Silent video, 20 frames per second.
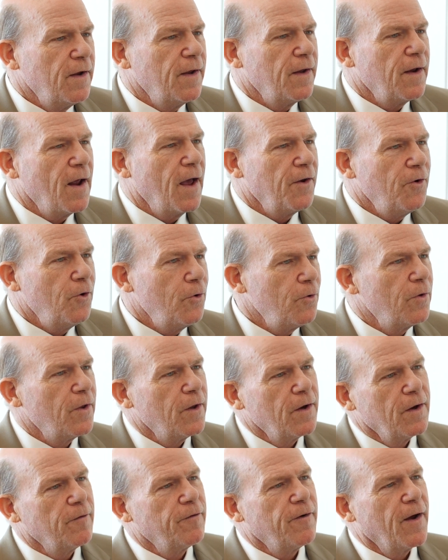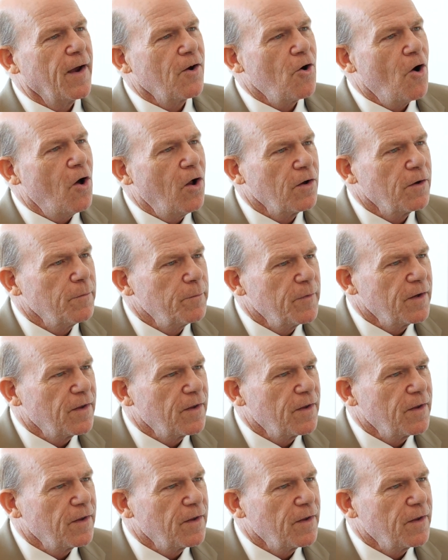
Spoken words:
and I knew that if I called them,